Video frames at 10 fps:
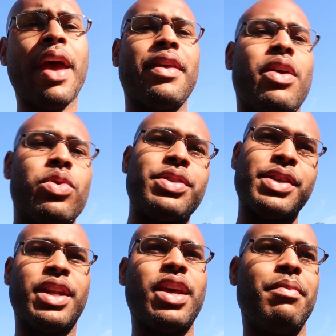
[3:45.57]
and then we'll
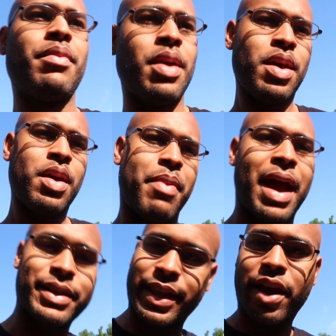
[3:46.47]
send him
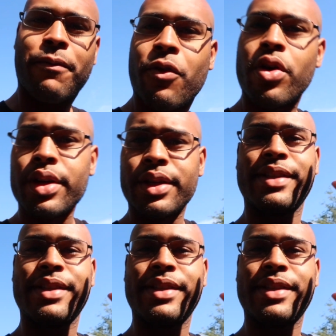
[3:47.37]
back to the airport,